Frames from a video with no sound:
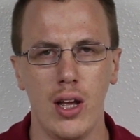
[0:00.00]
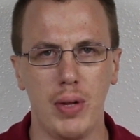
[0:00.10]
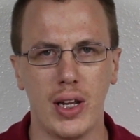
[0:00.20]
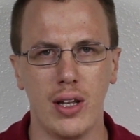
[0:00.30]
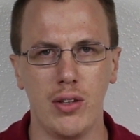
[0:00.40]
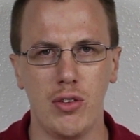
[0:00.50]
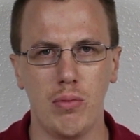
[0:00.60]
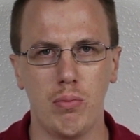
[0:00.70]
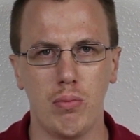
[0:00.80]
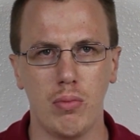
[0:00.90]

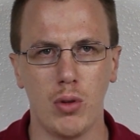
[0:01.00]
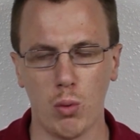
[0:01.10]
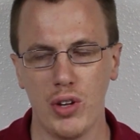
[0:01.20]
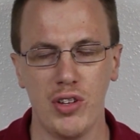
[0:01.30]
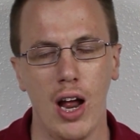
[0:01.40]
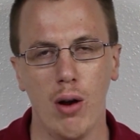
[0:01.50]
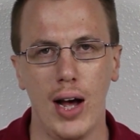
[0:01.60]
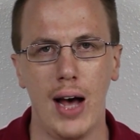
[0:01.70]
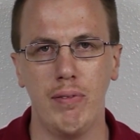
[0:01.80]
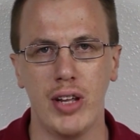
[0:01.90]
because the reason I don't
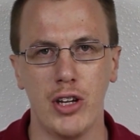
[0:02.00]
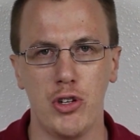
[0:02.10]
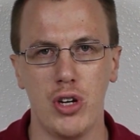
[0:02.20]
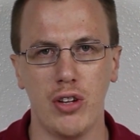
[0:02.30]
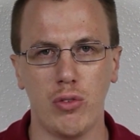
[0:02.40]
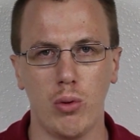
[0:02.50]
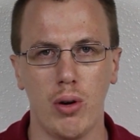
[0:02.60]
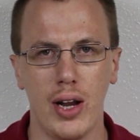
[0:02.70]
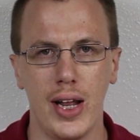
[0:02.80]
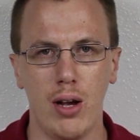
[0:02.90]
have the SGS3
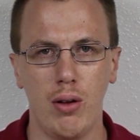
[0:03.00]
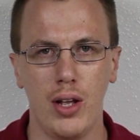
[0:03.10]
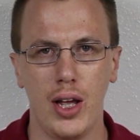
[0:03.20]
right now